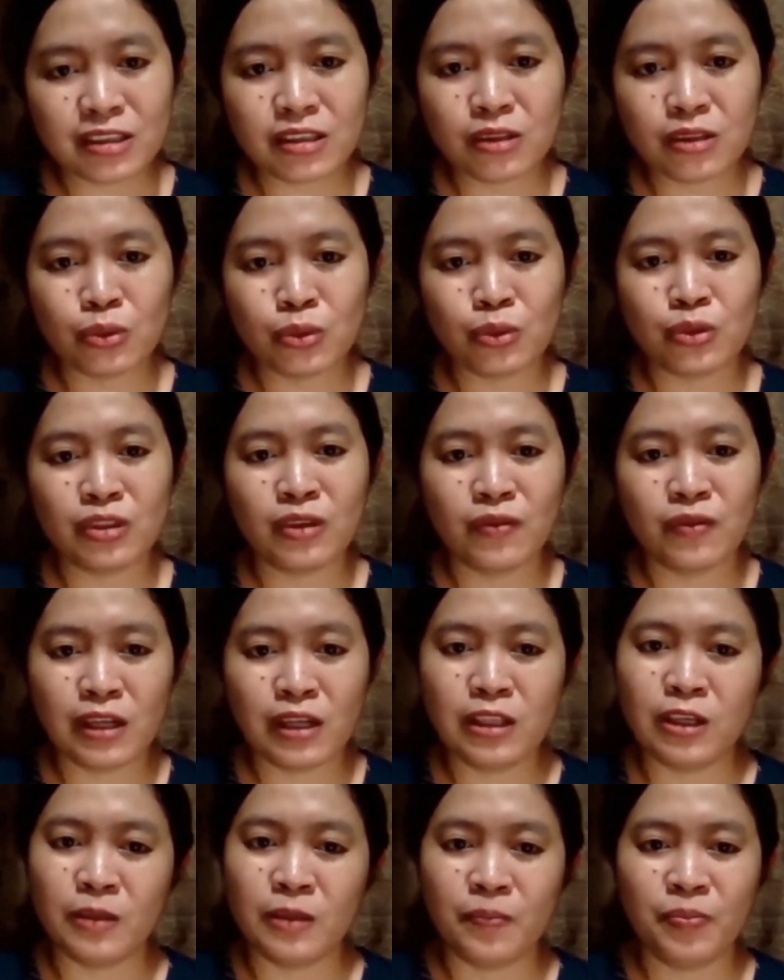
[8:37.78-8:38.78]
to
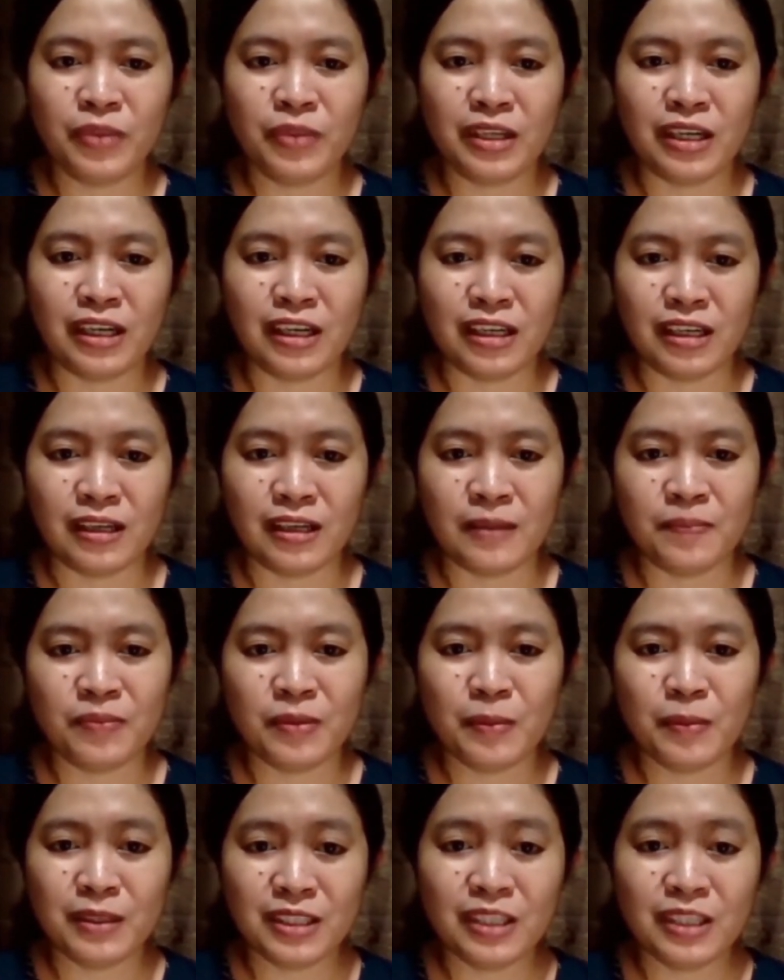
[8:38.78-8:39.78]
develop
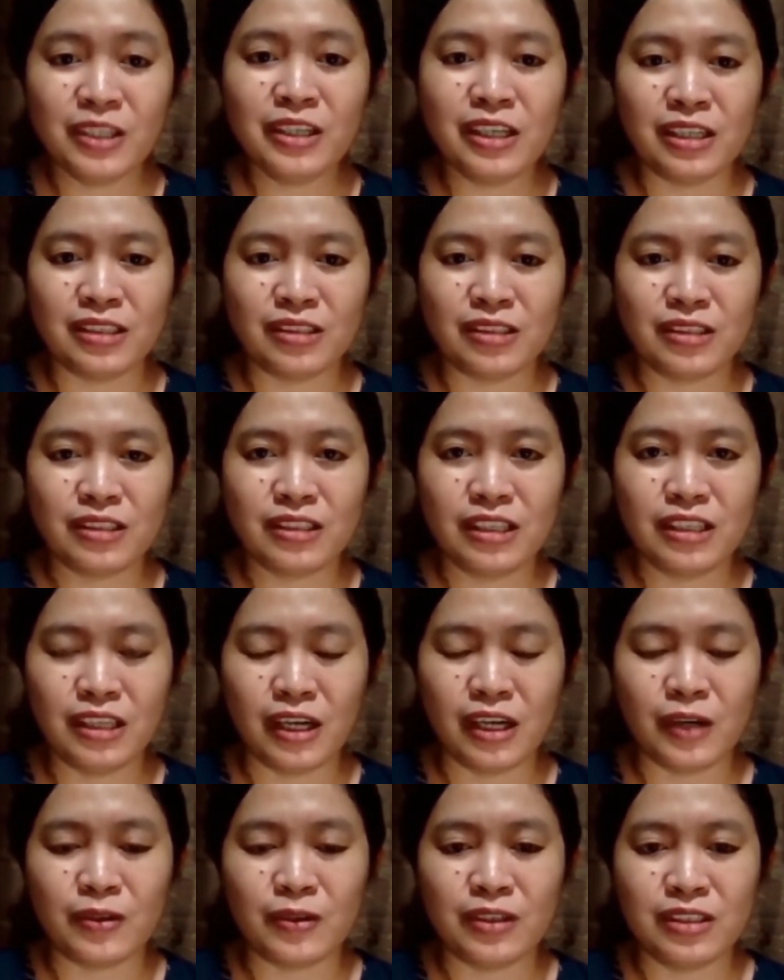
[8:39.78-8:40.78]
materials
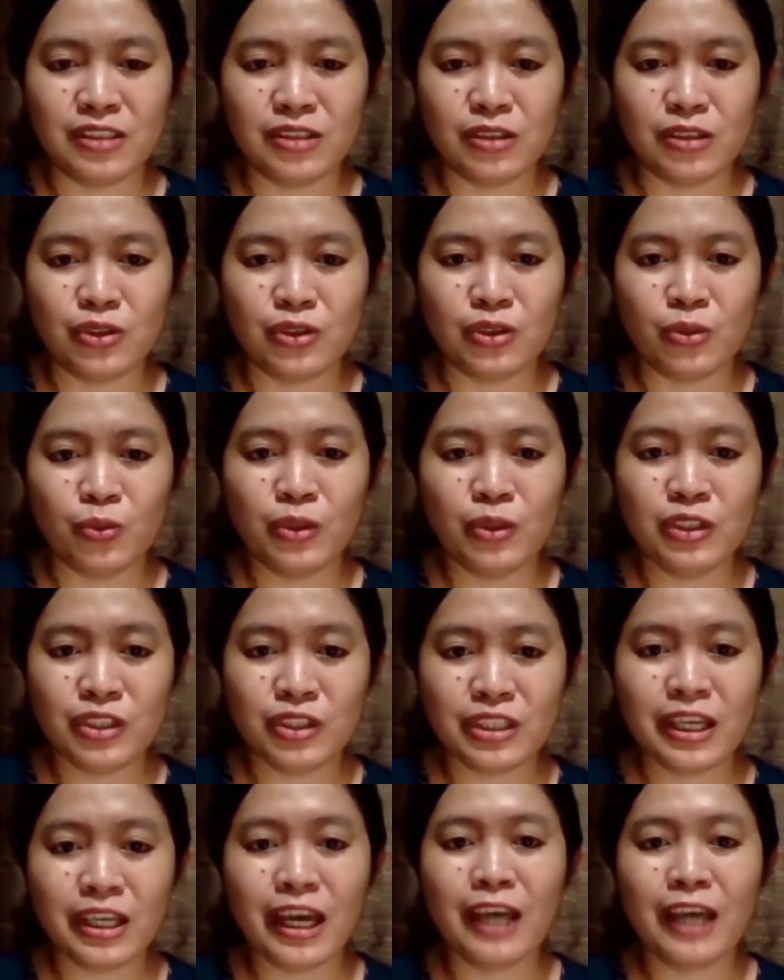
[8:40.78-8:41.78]
in our institute
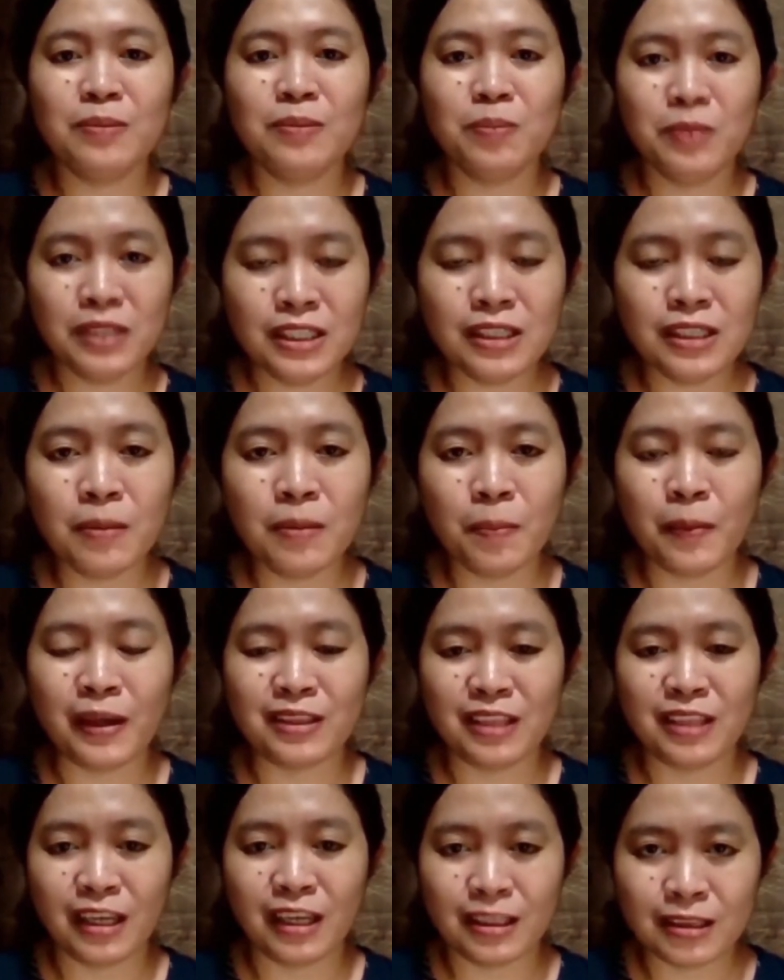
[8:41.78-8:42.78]
which can be
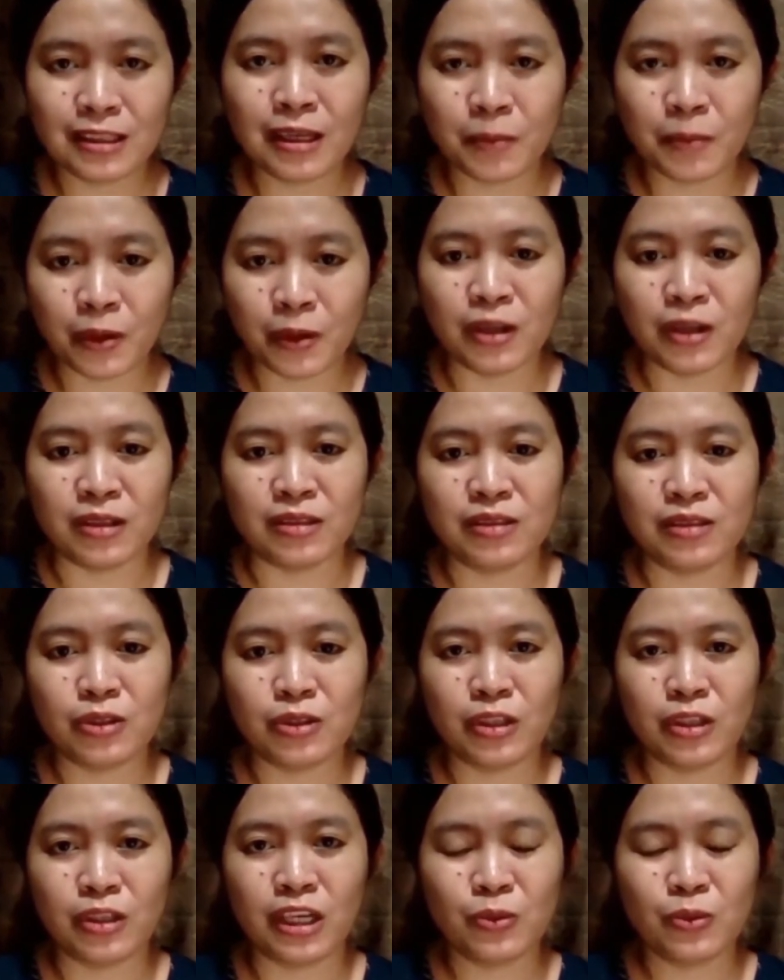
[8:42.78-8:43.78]
patentable.
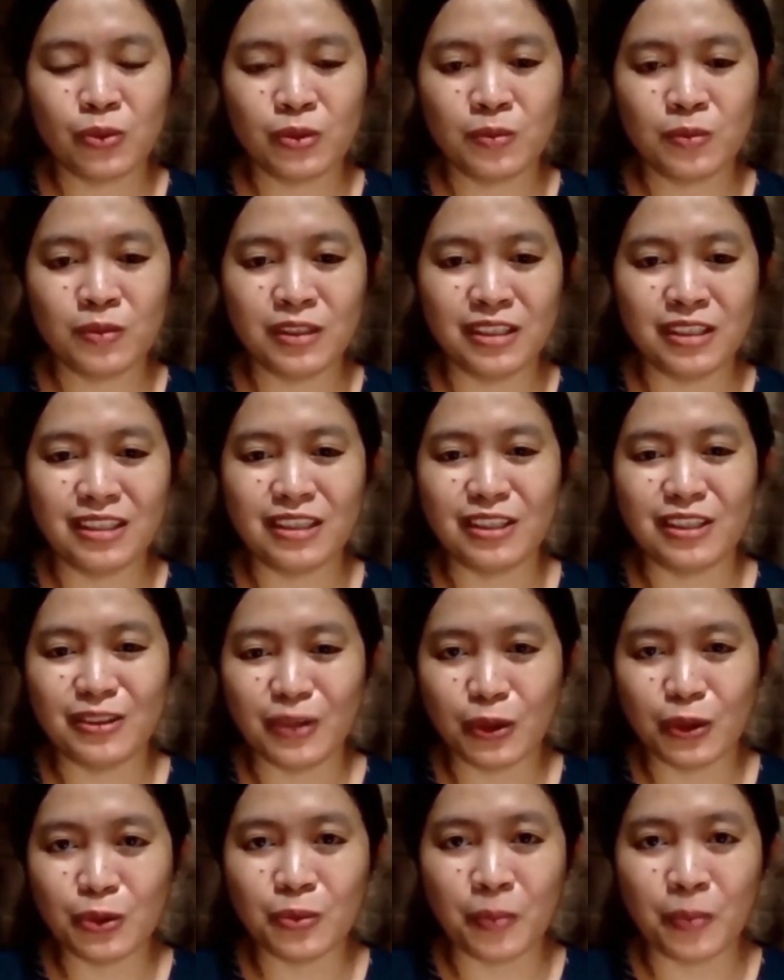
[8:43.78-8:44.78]
So that would be the
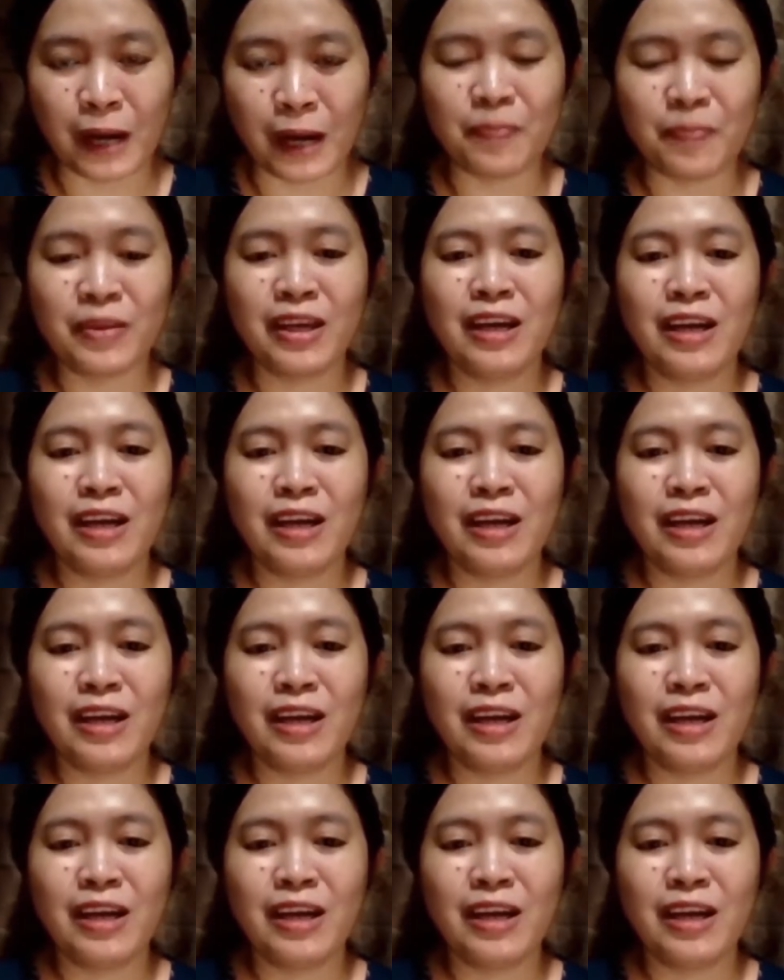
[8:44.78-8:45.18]
roadmap.